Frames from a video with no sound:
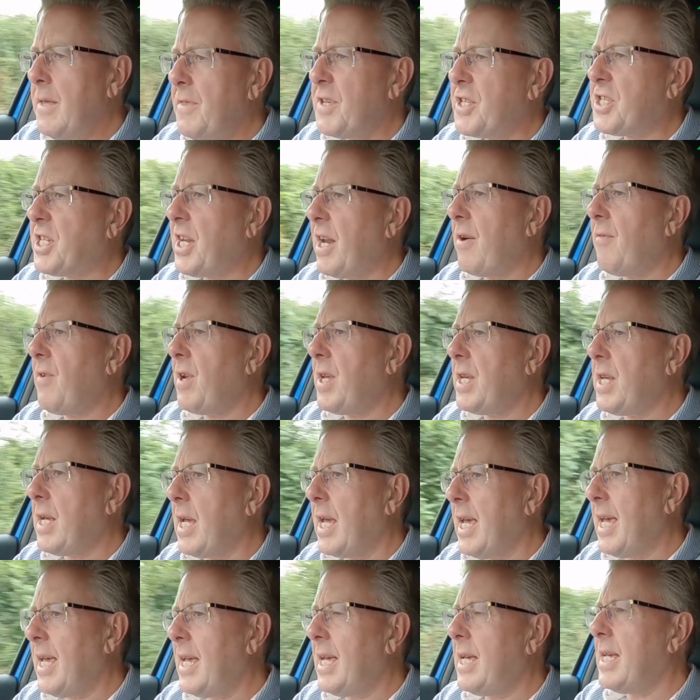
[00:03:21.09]
The
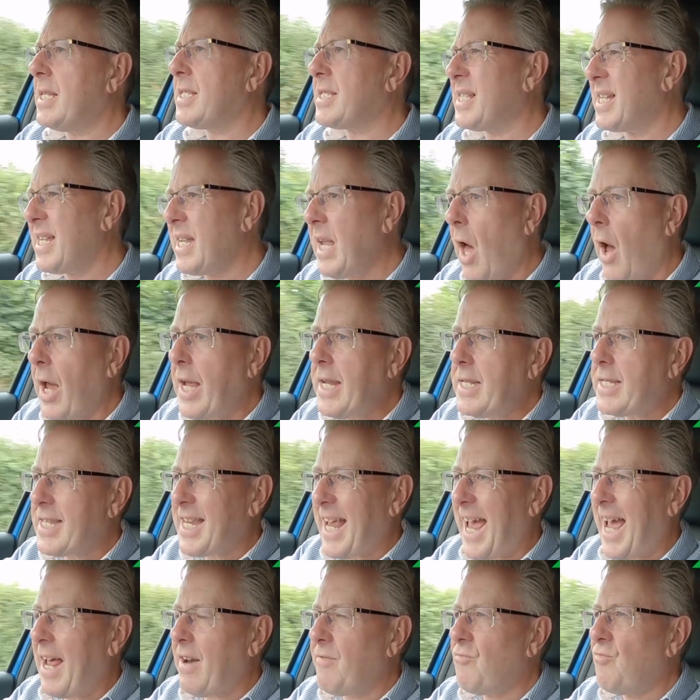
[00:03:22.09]
steering is
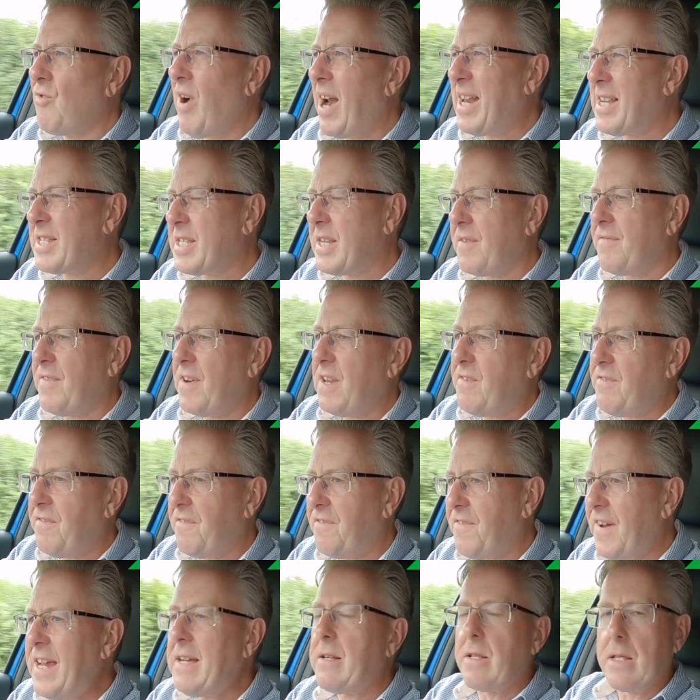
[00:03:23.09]
light and relatively
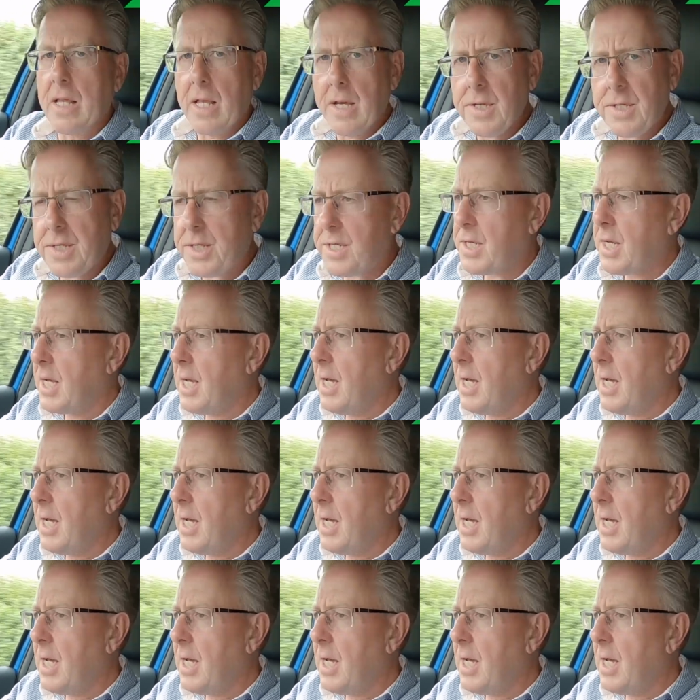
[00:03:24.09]
feelless,